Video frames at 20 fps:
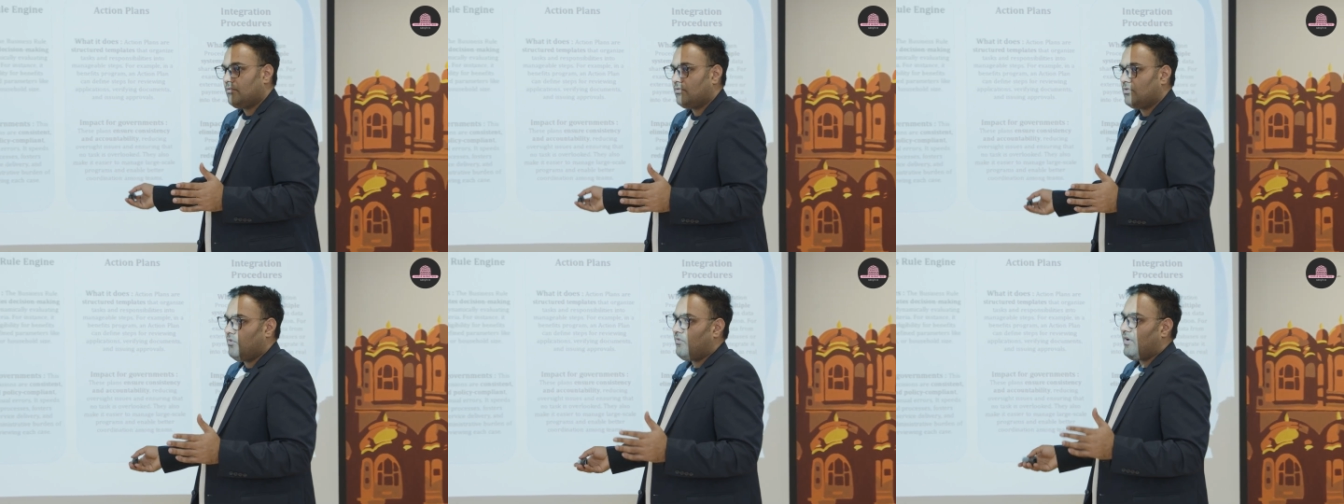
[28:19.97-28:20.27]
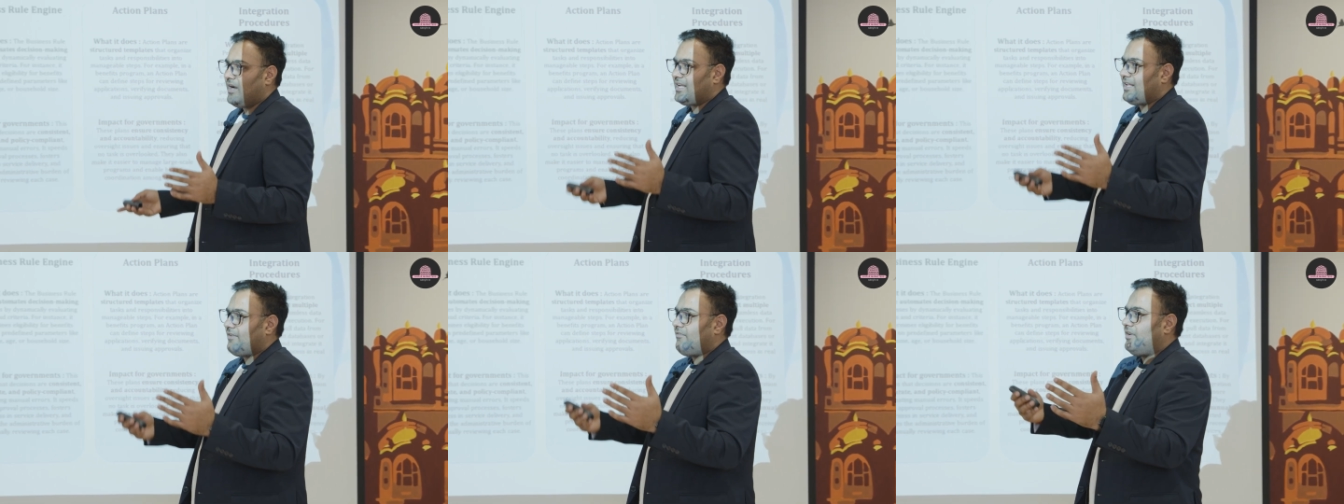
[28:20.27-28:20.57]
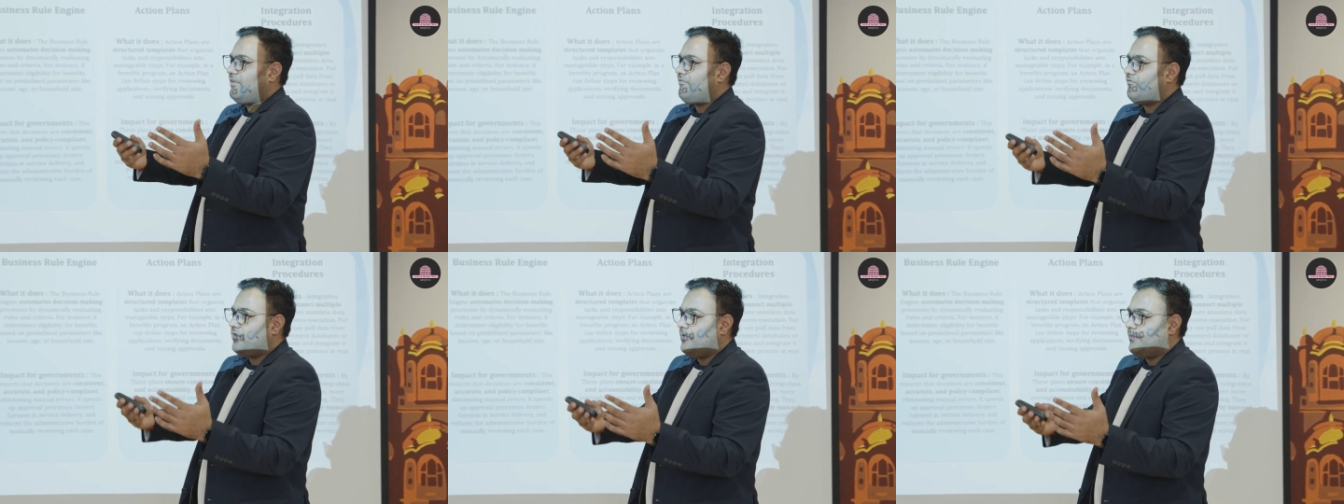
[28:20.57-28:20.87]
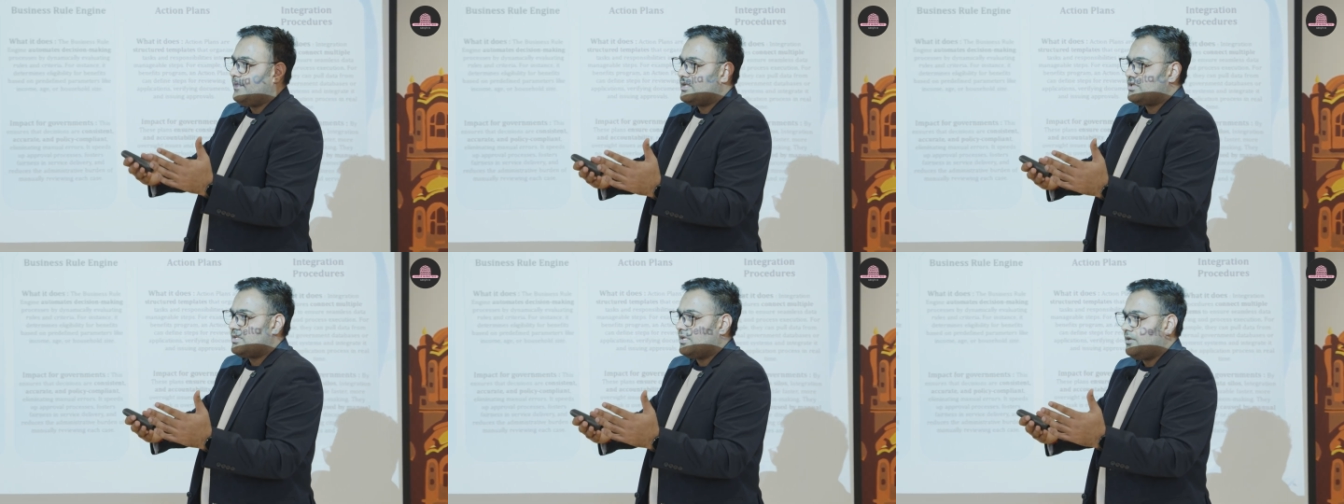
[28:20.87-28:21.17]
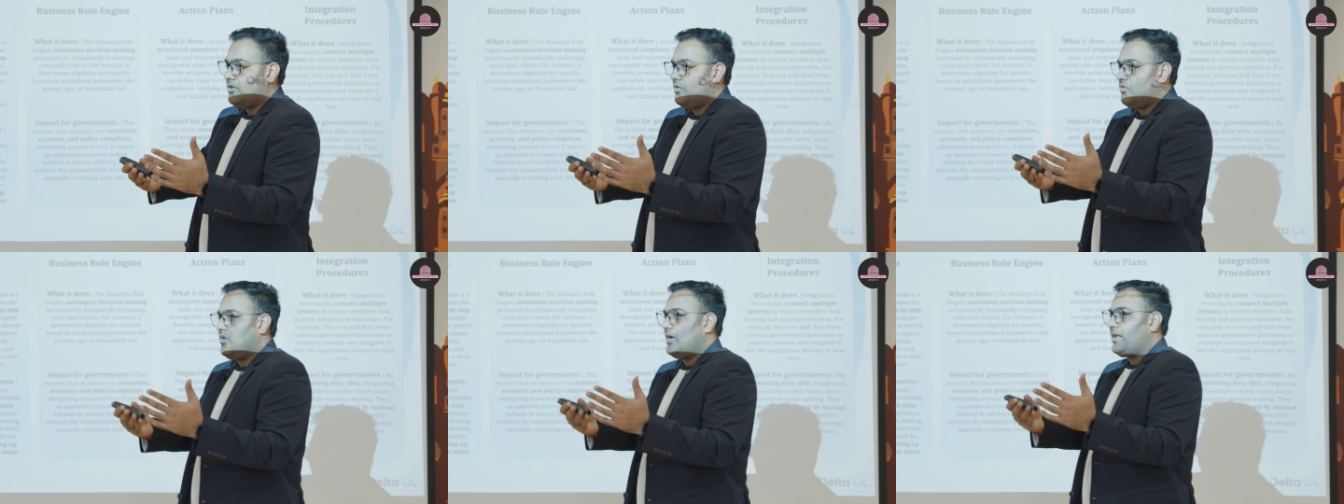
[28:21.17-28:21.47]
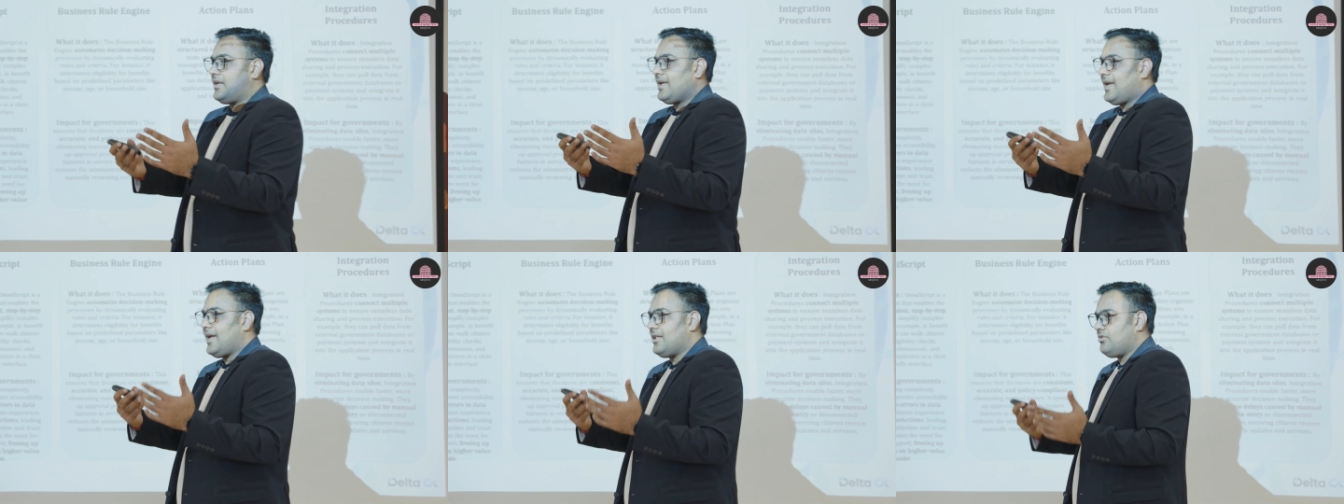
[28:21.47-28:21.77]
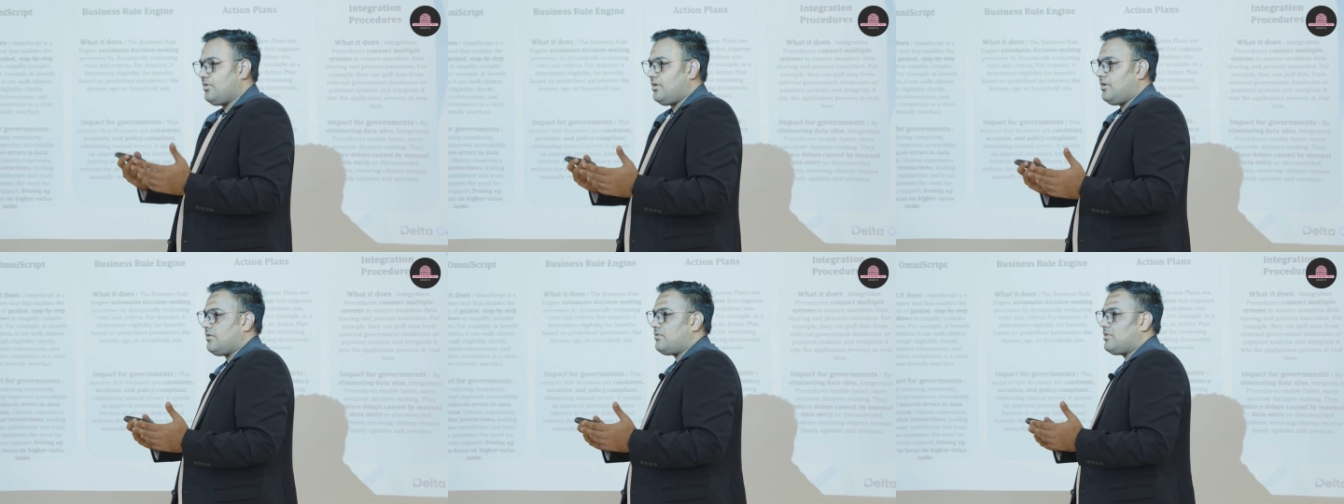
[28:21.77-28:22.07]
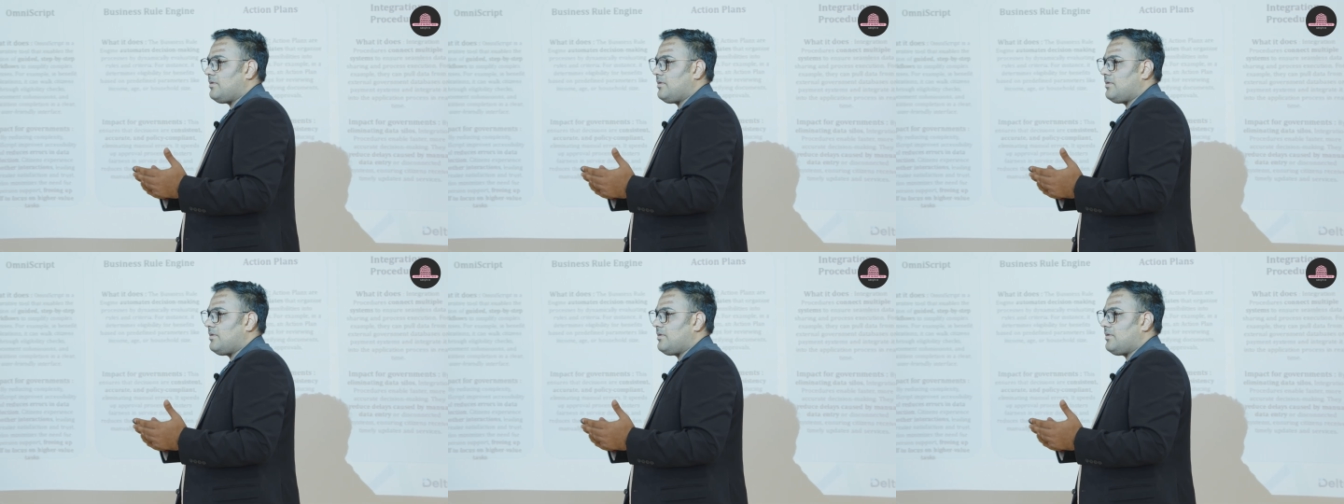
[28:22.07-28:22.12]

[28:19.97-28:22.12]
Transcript: So whatever information you are gathering,